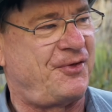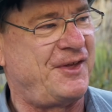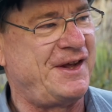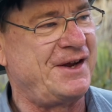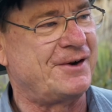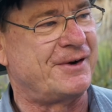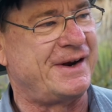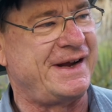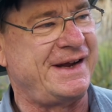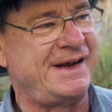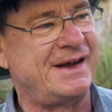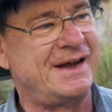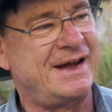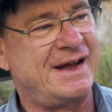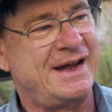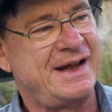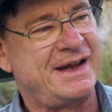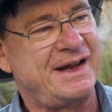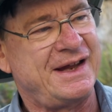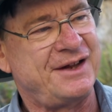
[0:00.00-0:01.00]
theory
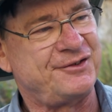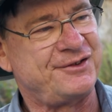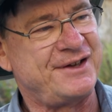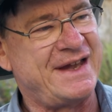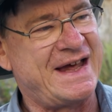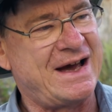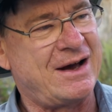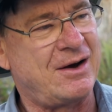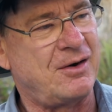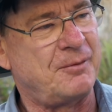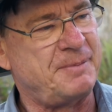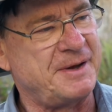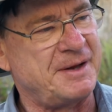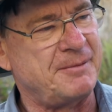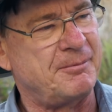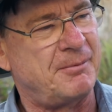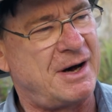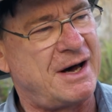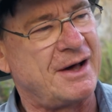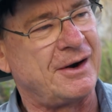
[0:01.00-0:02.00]
is now
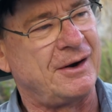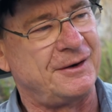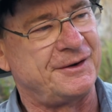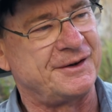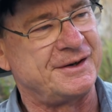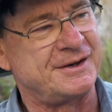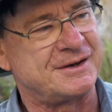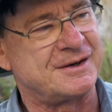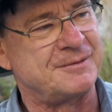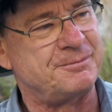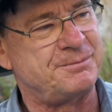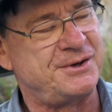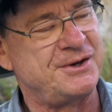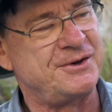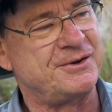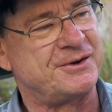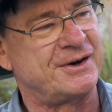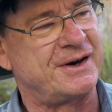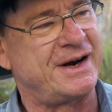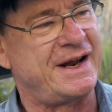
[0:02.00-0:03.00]
been modeled in
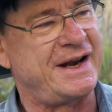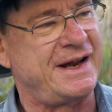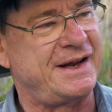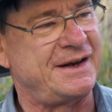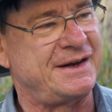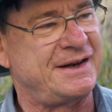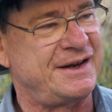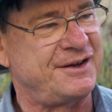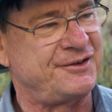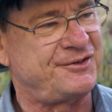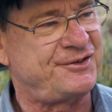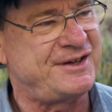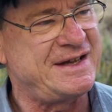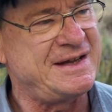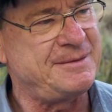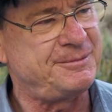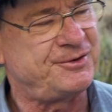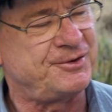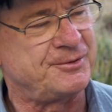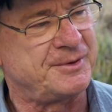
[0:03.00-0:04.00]
computer, and it
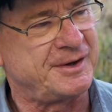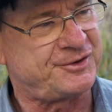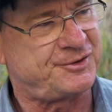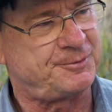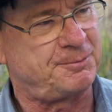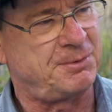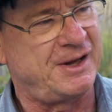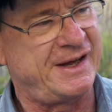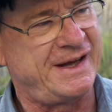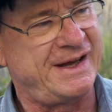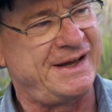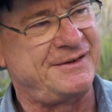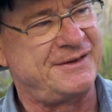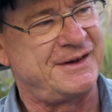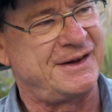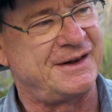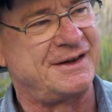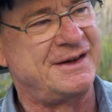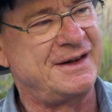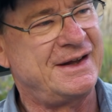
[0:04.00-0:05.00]
seems to explain
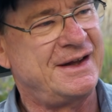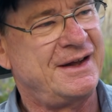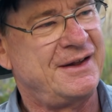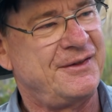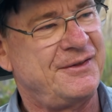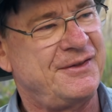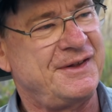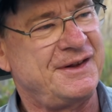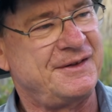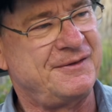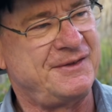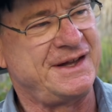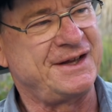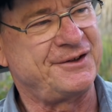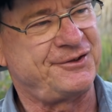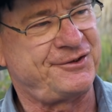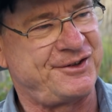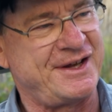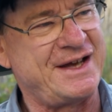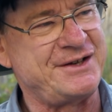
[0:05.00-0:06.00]
the
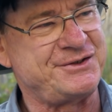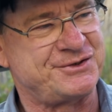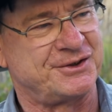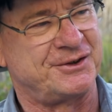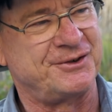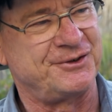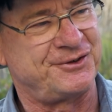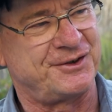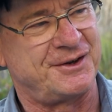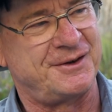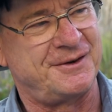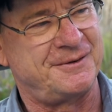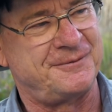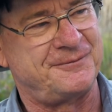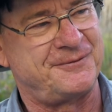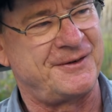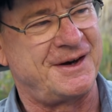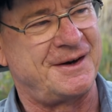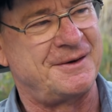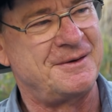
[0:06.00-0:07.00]
essentials
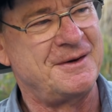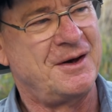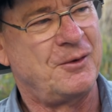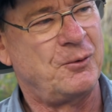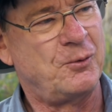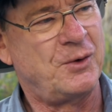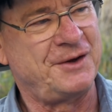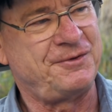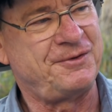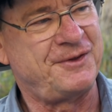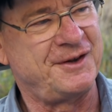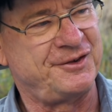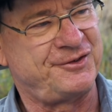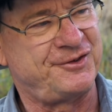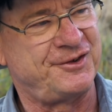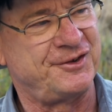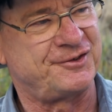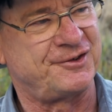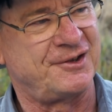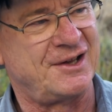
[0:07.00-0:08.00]
of what
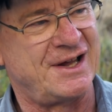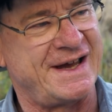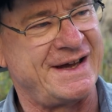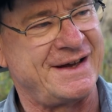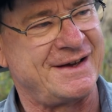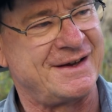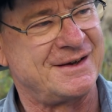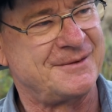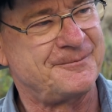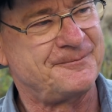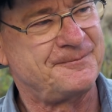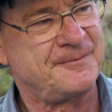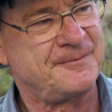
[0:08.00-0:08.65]
this is like.